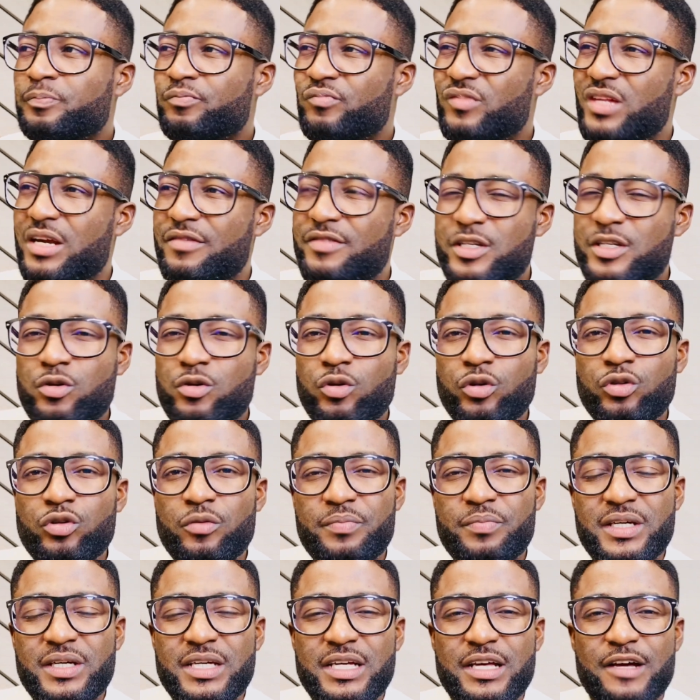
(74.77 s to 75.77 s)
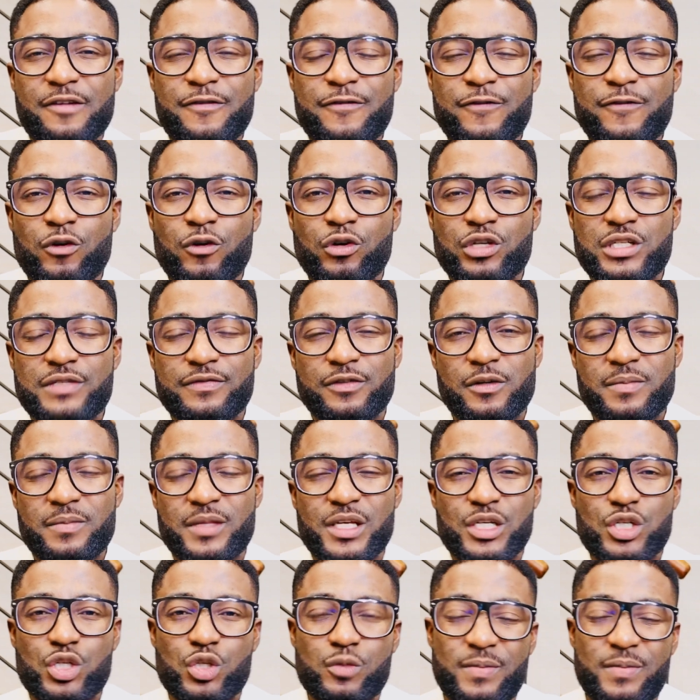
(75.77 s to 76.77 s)
There is going to be a force from
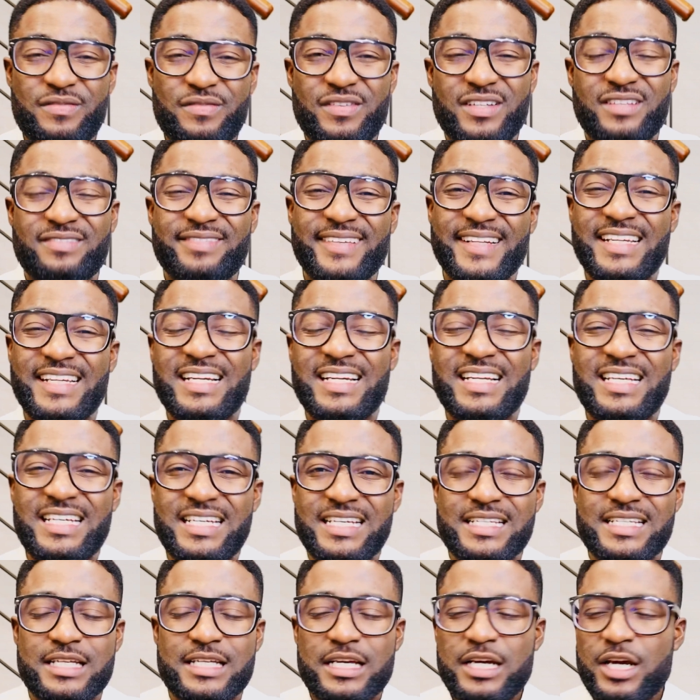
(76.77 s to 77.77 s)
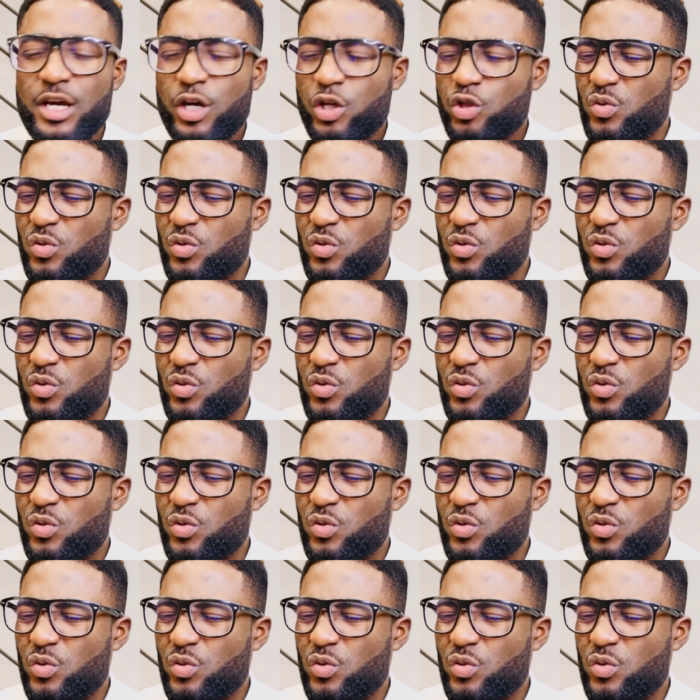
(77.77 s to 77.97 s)
the spirit released